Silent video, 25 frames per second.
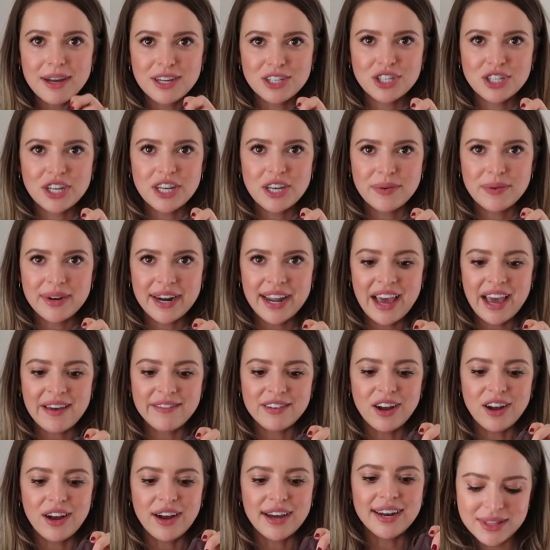I'll show you when I
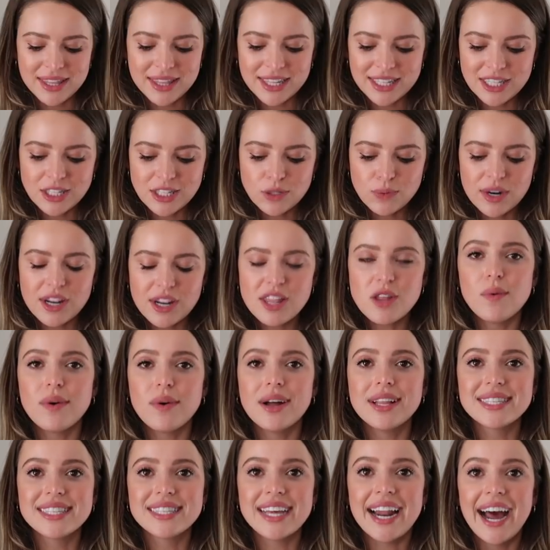have it on. But this is one of the
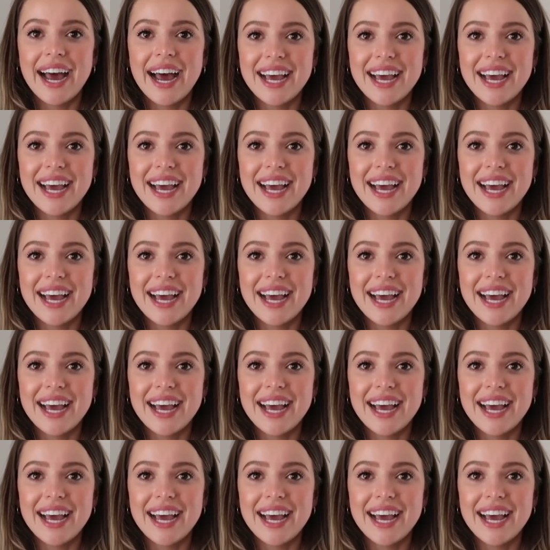ones that